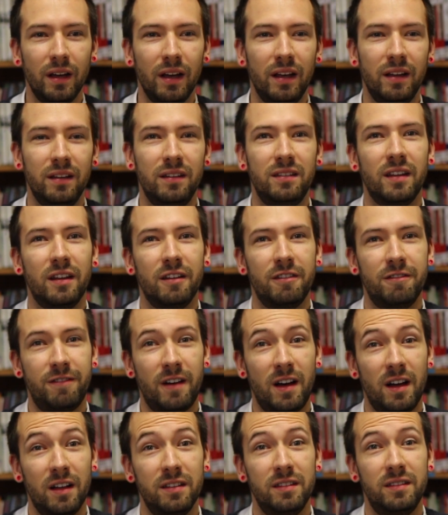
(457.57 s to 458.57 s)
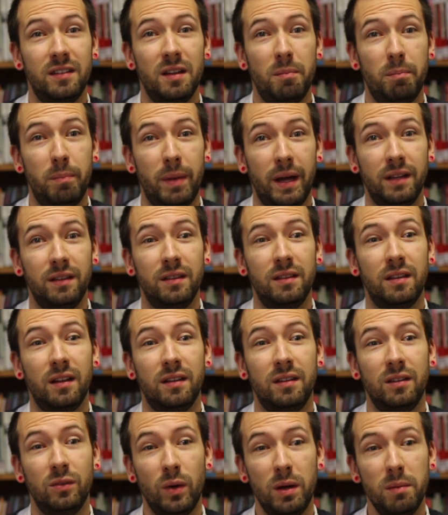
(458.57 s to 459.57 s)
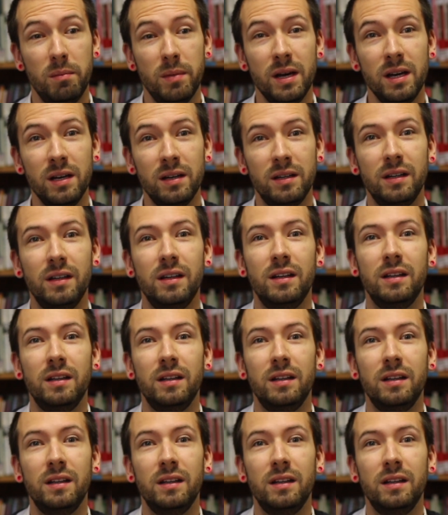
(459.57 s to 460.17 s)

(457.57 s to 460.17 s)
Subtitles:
is a faster, better swimmer